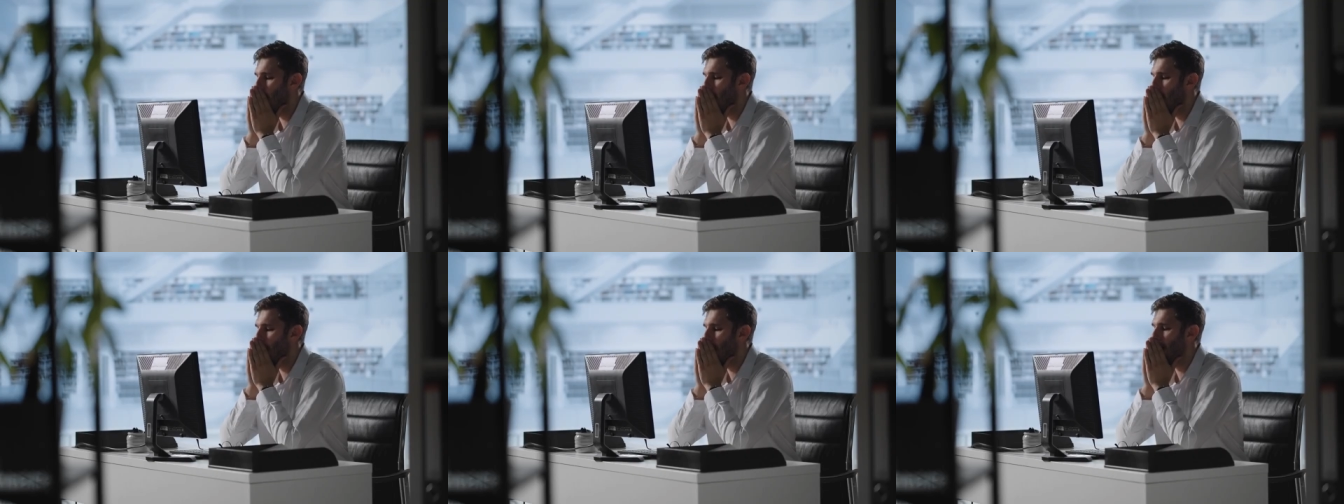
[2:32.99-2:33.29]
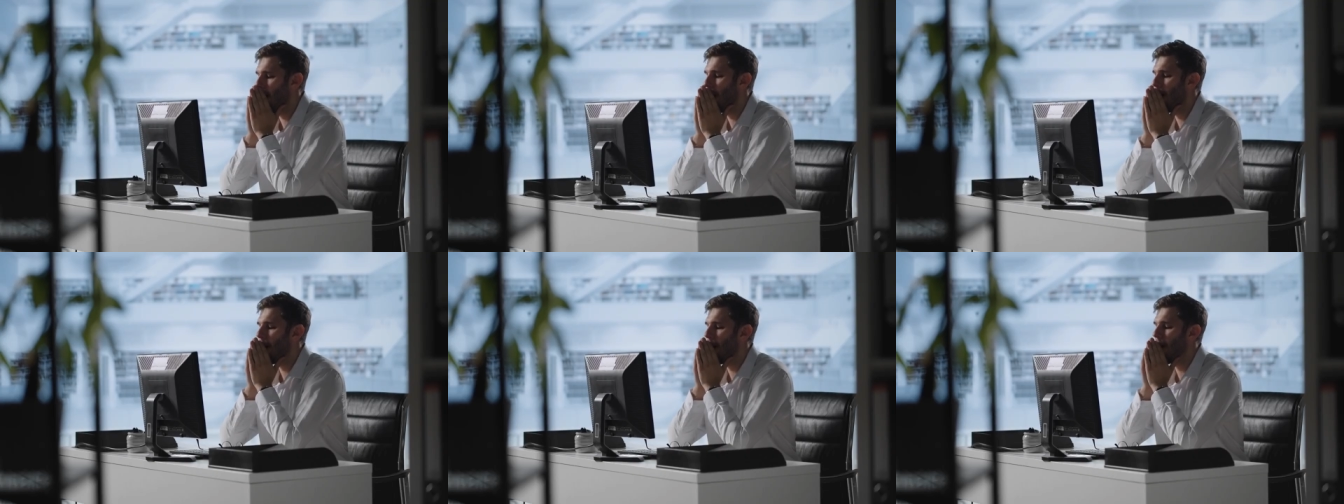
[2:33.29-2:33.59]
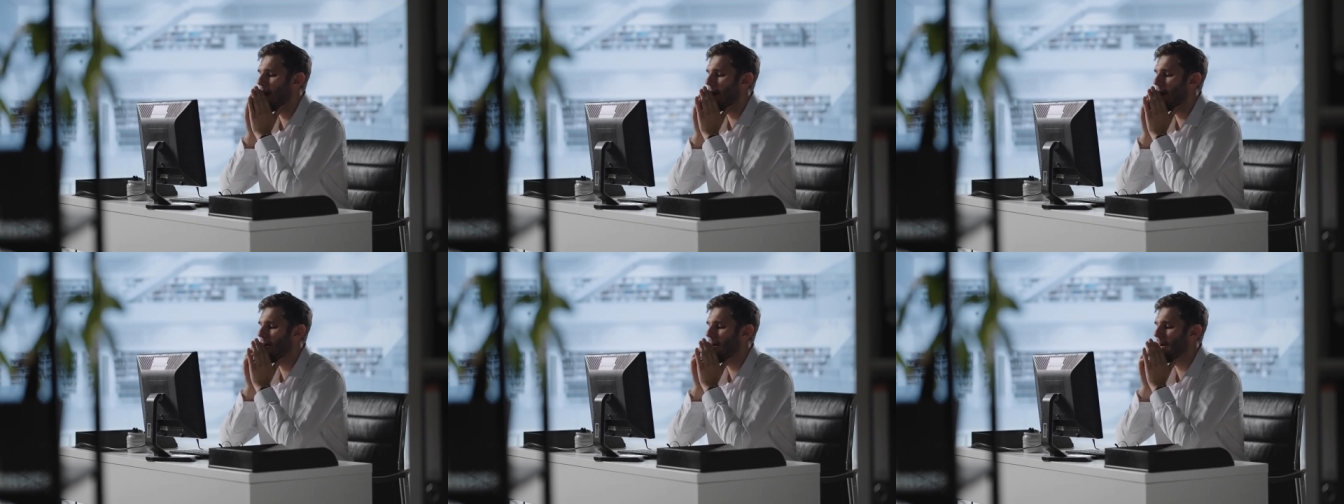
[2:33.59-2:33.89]
pressure on
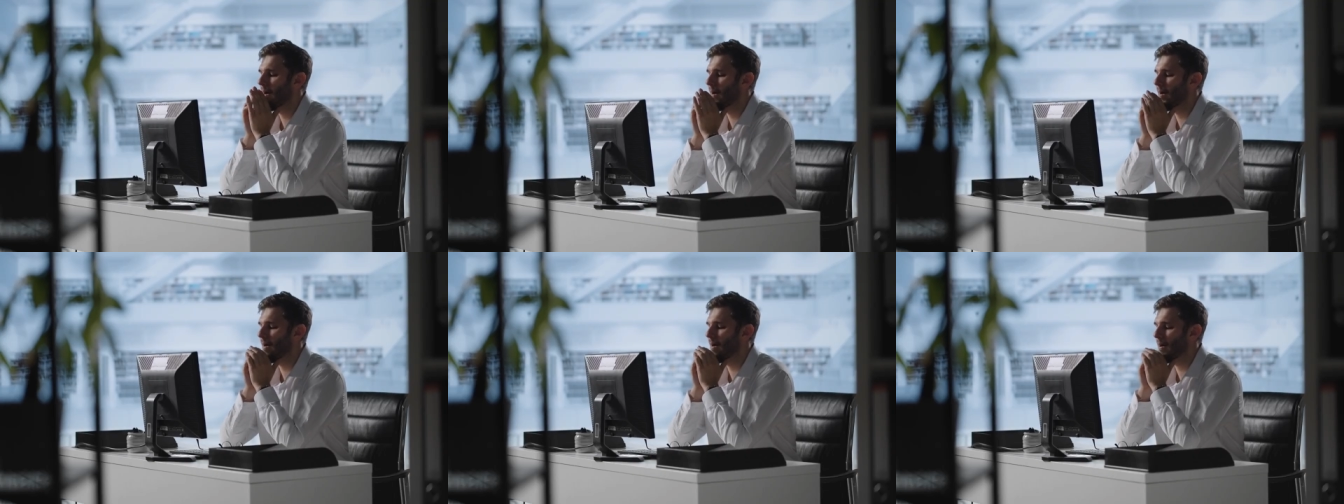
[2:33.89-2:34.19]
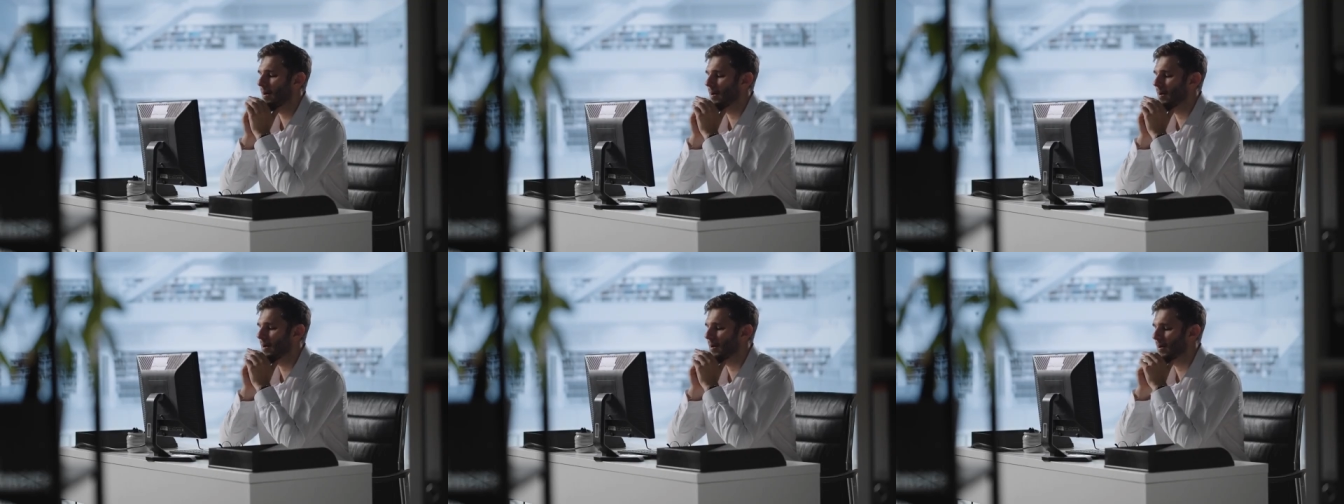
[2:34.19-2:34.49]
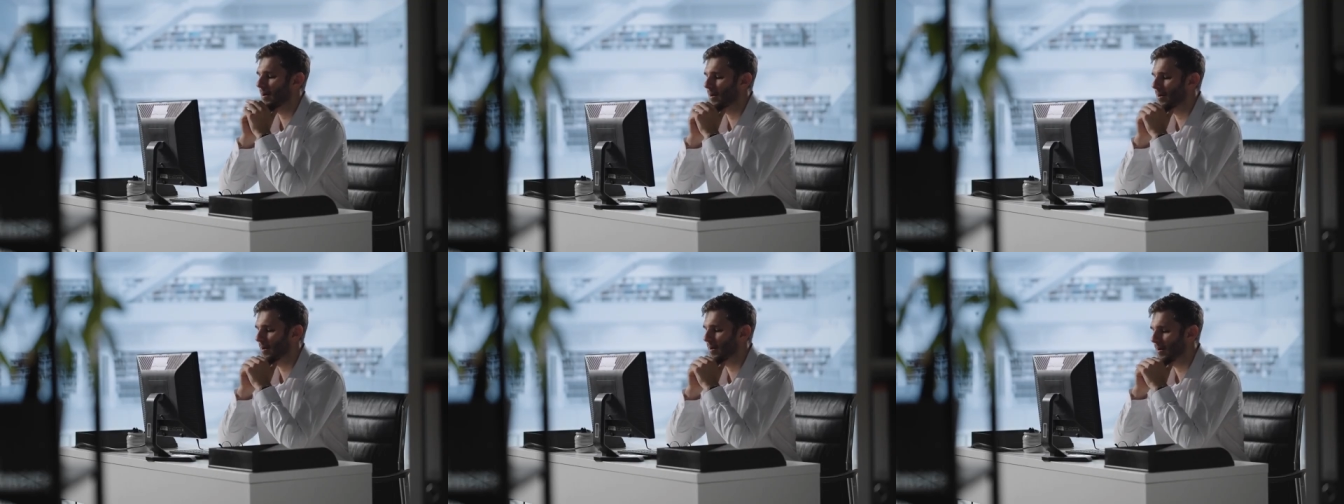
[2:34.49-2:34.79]
home prices.
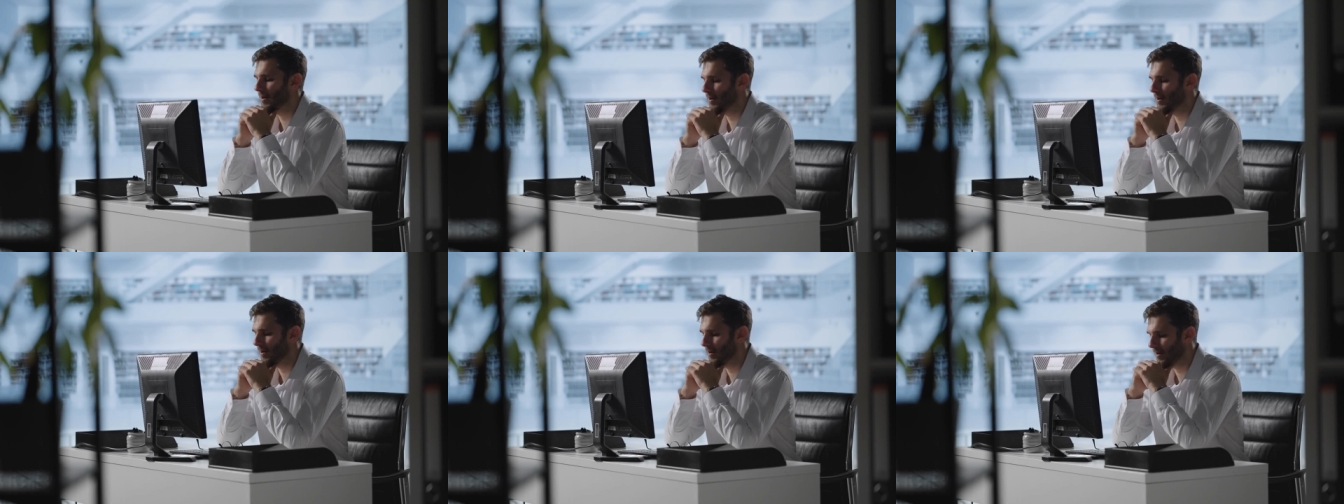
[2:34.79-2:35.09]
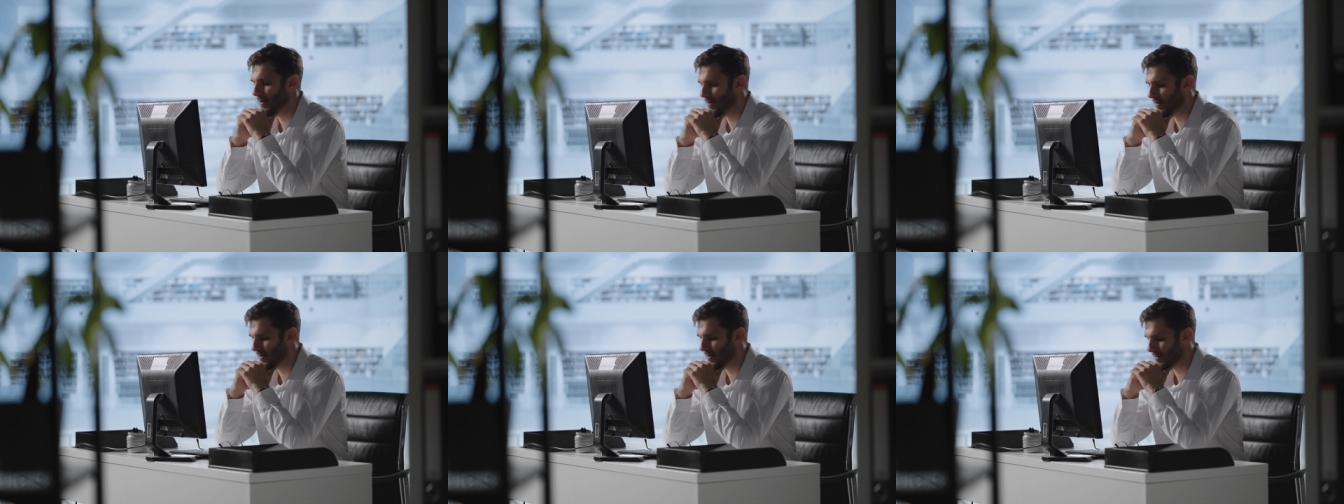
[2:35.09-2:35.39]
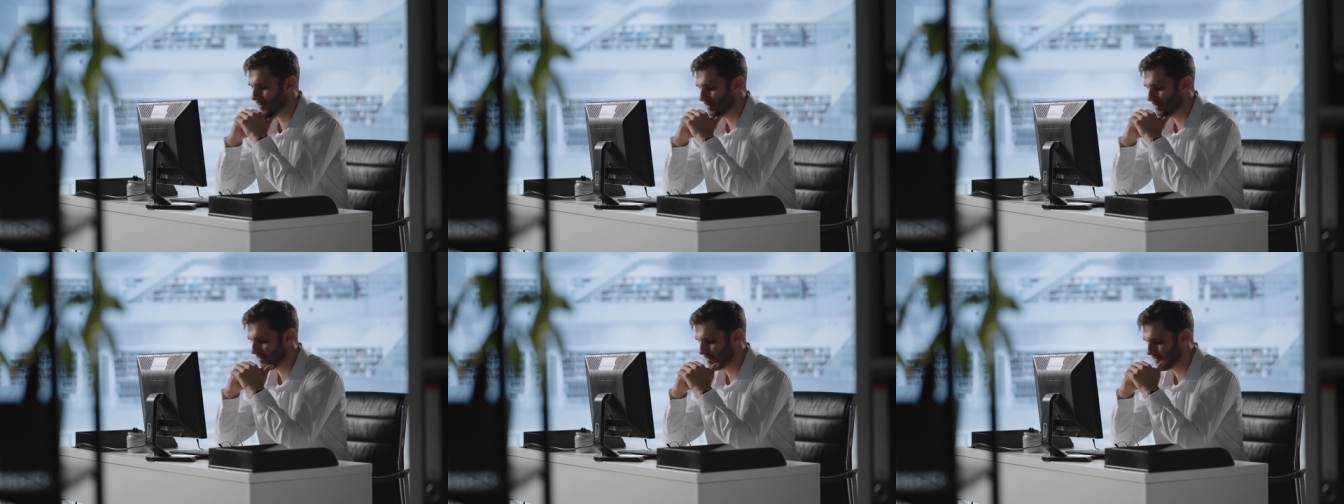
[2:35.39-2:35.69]
Prospective